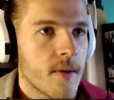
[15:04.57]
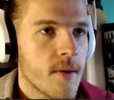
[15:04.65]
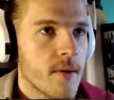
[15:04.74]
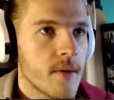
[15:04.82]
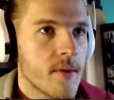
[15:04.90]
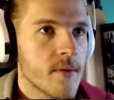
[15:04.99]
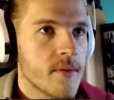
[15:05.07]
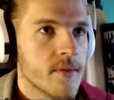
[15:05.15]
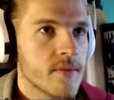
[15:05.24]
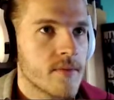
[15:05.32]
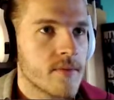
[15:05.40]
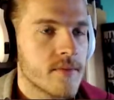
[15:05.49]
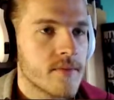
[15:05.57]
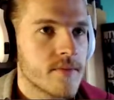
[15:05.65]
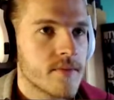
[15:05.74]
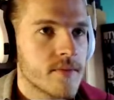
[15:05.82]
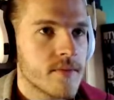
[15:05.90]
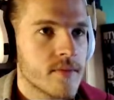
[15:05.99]

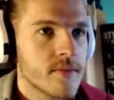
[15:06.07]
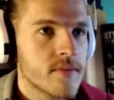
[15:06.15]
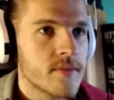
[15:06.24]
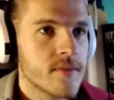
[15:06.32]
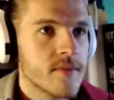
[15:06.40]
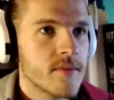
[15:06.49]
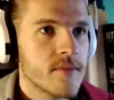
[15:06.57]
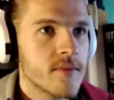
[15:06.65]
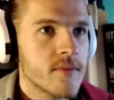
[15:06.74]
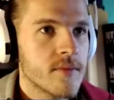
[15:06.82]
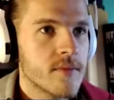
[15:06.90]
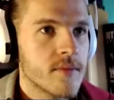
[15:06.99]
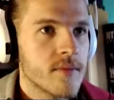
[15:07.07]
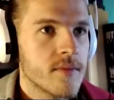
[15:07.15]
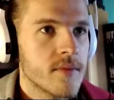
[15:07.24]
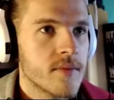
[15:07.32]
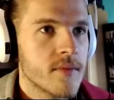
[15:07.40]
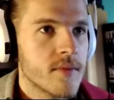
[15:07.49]

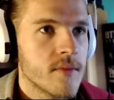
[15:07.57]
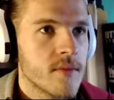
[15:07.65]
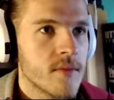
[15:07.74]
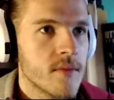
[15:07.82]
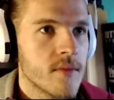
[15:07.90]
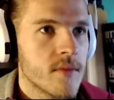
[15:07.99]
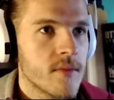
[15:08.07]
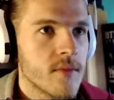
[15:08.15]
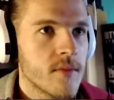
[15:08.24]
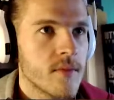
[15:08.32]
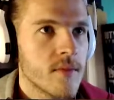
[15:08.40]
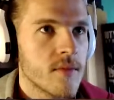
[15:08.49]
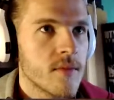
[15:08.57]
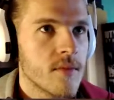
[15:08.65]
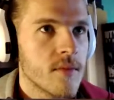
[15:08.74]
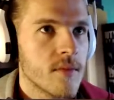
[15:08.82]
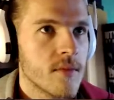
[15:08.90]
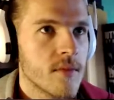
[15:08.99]

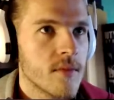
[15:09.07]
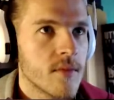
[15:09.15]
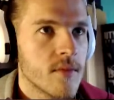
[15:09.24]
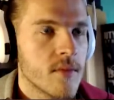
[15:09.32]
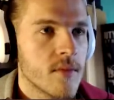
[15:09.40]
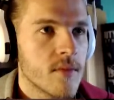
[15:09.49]
(silence)